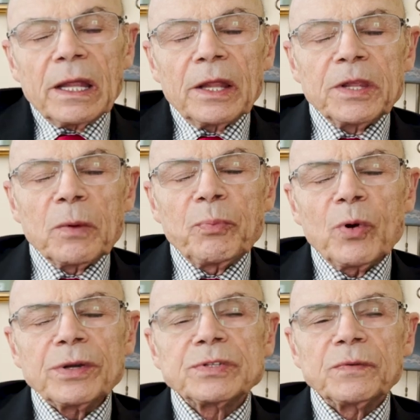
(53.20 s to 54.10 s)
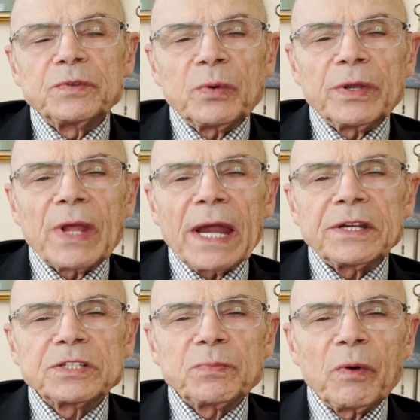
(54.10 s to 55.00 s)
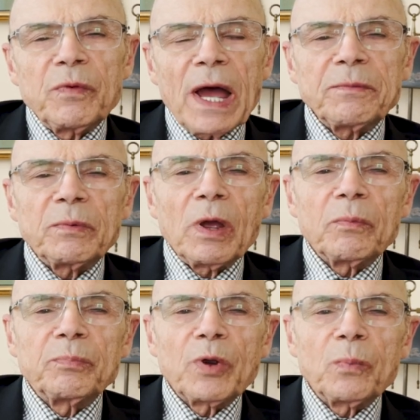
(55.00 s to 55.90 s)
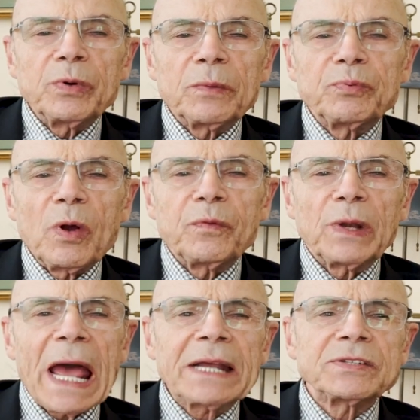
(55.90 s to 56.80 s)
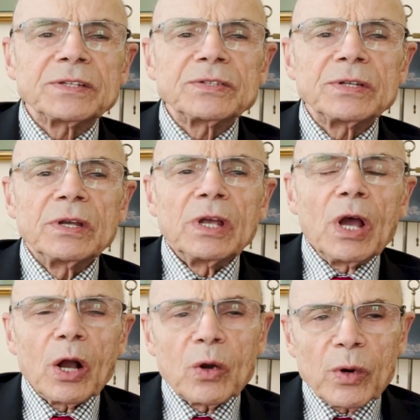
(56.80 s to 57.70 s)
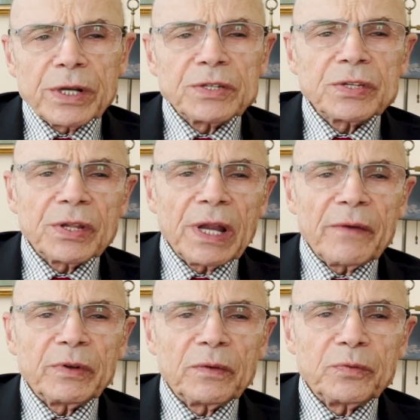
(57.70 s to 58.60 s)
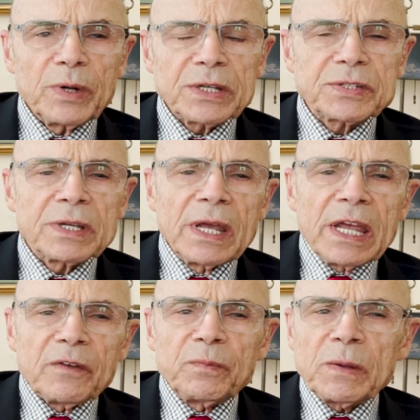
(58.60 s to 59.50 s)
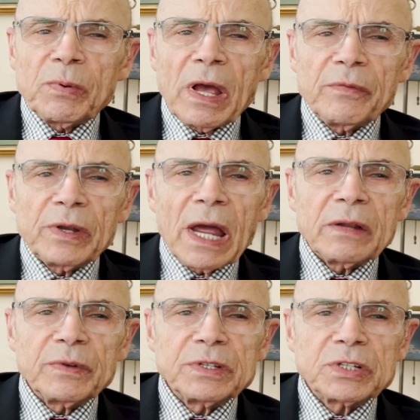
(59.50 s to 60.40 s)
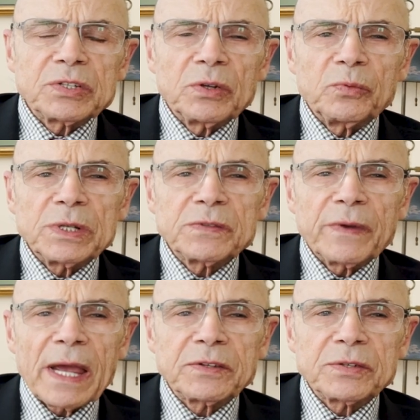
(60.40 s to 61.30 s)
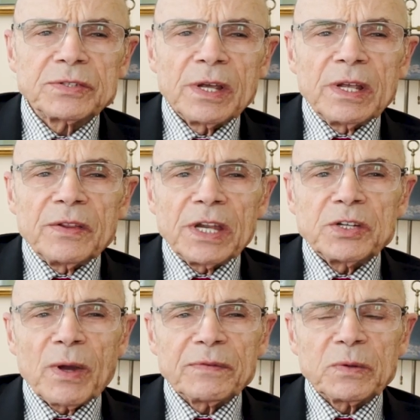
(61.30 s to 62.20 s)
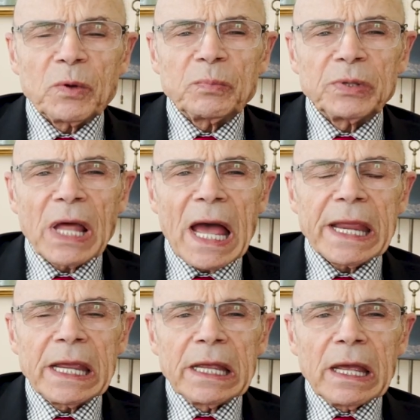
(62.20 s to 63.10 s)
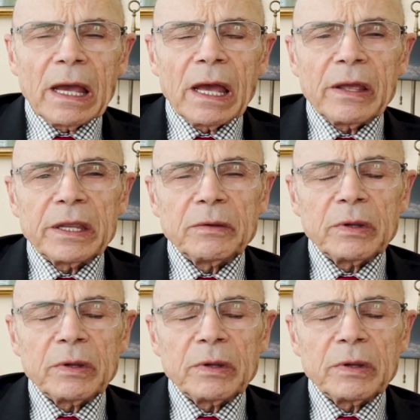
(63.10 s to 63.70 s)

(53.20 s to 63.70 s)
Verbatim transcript: The importance of doing that is to provide appropriate prophylaxis according to the level of risk. If people have a lot of additional risk factors, then you have to apply uh, in,